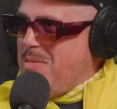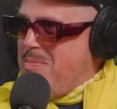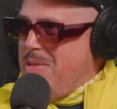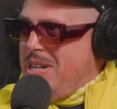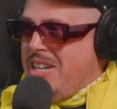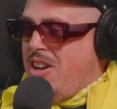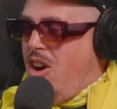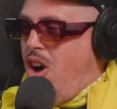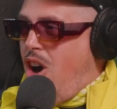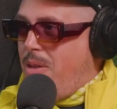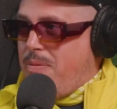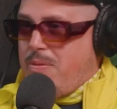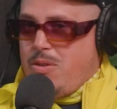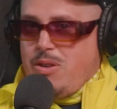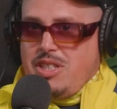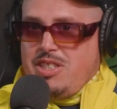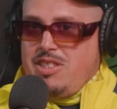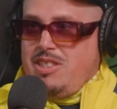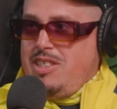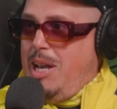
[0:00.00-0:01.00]
been an offer
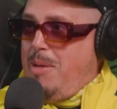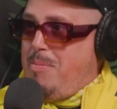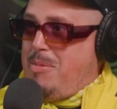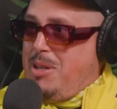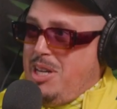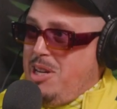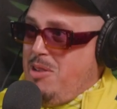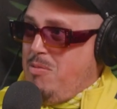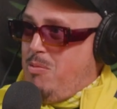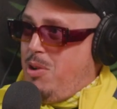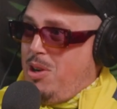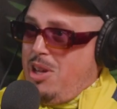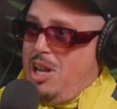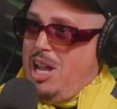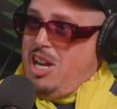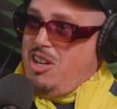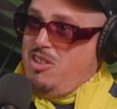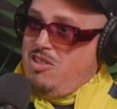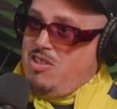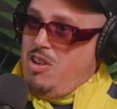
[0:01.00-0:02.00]
accepted and we're
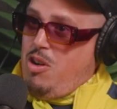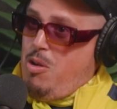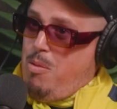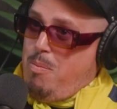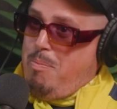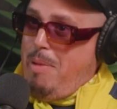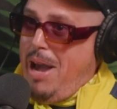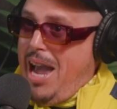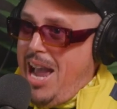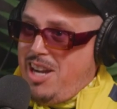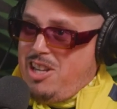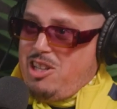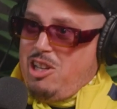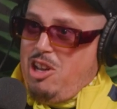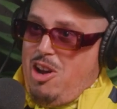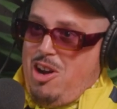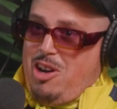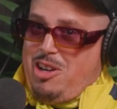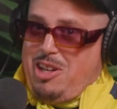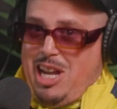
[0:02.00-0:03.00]
like so
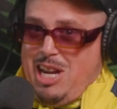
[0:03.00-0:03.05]
backlogged.